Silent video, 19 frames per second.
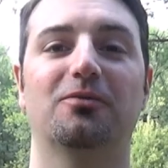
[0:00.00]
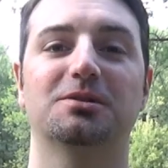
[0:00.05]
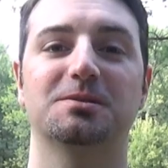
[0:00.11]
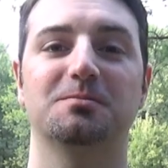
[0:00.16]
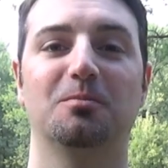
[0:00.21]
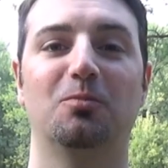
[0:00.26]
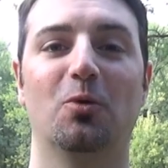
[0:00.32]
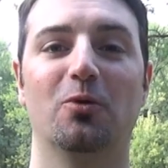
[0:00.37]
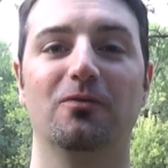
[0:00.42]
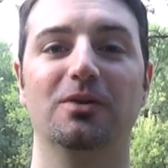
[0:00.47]
for
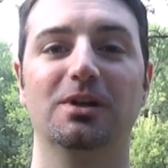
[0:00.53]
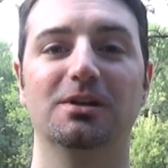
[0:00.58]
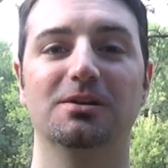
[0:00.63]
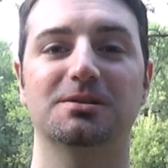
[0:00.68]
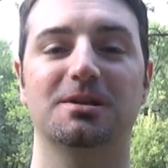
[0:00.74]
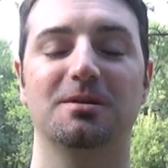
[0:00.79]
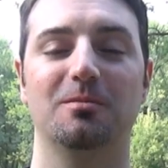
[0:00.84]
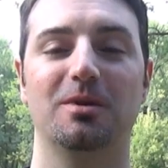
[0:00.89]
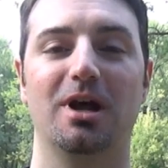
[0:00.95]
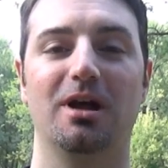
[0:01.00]
some more
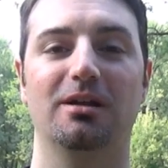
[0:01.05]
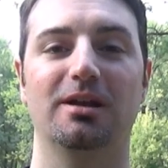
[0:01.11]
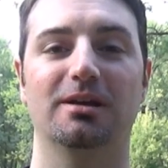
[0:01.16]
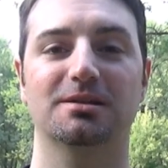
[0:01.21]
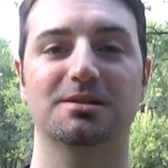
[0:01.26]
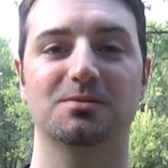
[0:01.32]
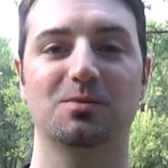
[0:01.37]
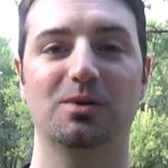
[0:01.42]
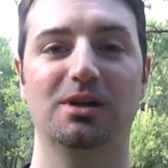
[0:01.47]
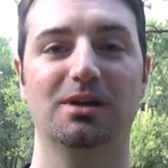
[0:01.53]
videos coming out
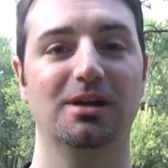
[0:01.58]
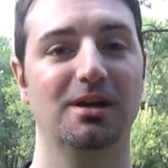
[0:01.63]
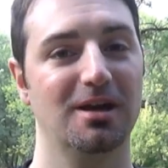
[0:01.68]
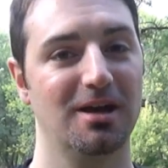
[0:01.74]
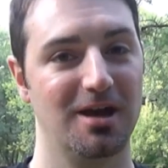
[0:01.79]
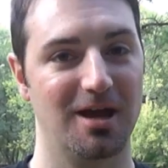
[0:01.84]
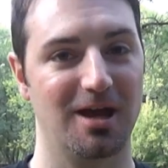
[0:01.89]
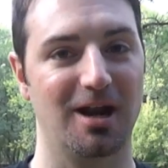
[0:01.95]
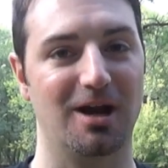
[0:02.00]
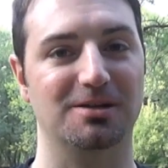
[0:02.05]
next week,
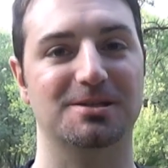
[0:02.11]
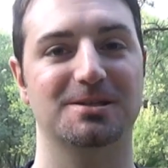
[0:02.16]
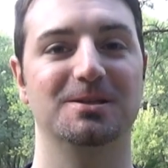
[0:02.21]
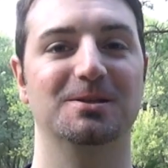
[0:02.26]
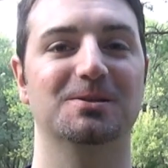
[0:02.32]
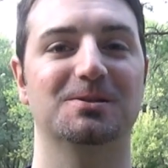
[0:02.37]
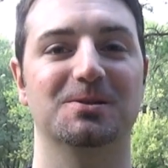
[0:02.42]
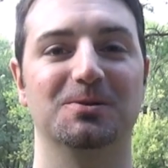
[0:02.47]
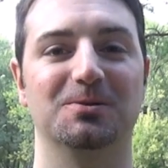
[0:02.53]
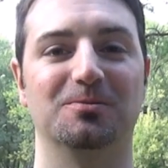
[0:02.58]
and I'll see
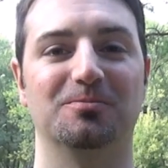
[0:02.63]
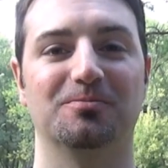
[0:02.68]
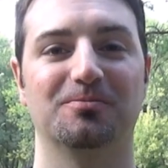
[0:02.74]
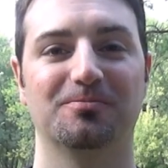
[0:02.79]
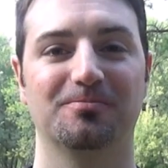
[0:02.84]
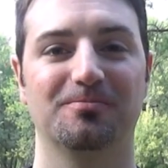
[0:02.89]
you soon.